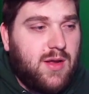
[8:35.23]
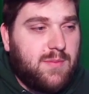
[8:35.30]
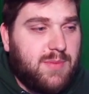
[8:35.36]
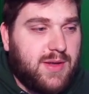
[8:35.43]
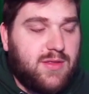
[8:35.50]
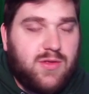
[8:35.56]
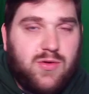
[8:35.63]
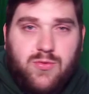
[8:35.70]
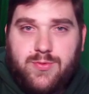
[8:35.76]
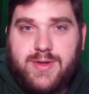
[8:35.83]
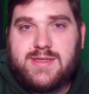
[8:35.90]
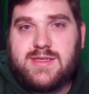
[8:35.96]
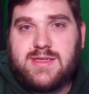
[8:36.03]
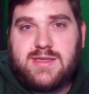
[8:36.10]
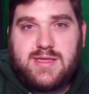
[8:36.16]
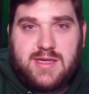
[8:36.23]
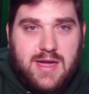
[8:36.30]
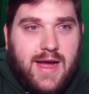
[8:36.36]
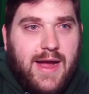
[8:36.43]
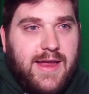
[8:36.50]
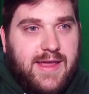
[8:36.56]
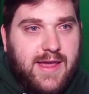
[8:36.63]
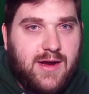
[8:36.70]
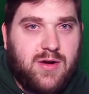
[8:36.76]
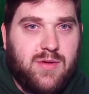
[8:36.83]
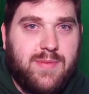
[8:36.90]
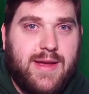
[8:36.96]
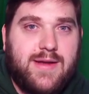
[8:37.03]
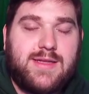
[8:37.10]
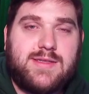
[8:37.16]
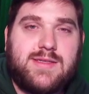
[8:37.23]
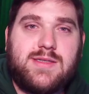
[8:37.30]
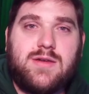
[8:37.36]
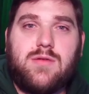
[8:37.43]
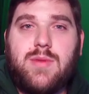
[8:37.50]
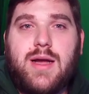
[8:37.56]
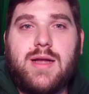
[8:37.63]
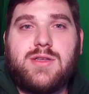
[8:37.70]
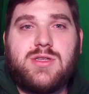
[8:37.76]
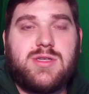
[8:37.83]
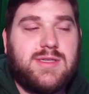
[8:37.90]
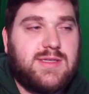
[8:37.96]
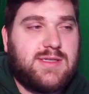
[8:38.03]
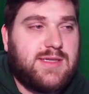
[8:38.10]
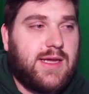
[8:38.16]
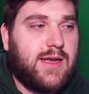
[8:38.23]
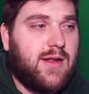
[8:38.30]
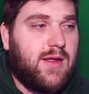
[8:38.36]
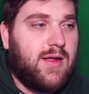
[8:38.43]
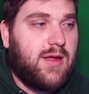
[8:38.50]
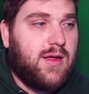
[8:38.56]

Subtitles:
But the reason that I care about it so much is that,